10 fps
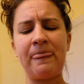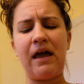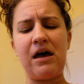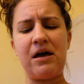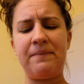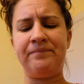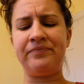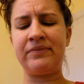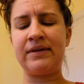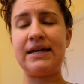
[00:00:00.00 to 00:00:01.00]
Um,
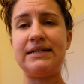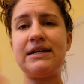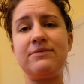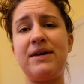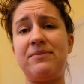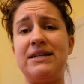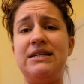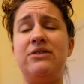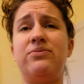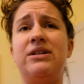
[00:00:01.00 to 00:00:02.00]
it does make my
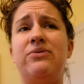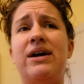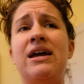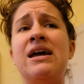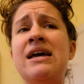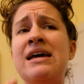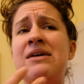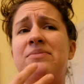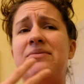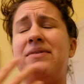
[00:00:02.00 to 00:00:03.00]
teeth really white,
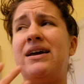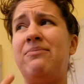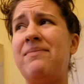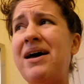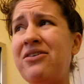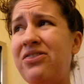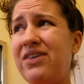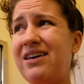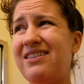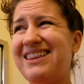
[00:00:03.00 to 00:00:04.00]
but my mouth,
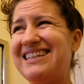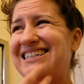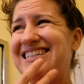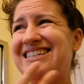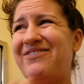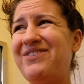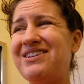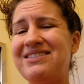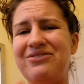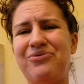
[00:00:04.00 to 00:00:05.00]
it, it just
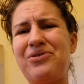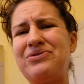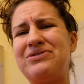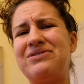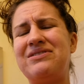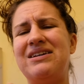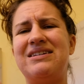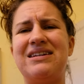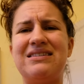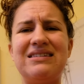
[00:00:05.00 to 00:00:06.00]
feels gross. It
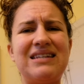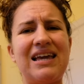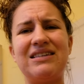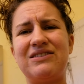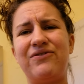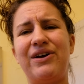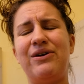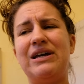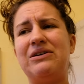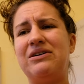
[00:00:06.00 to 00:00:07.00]
doesn't taste
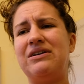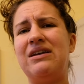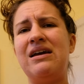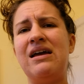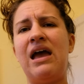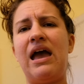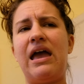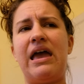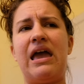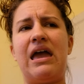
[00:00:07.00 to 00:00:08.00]
very good,
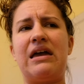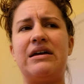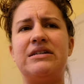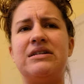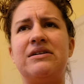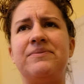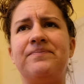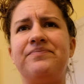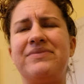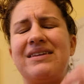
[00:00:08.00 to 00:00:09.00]
and
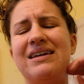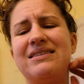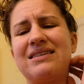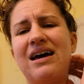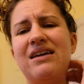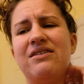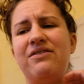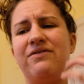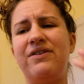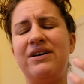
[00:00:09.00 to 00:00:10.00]
it kind
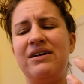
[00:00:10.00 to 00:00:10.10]
of,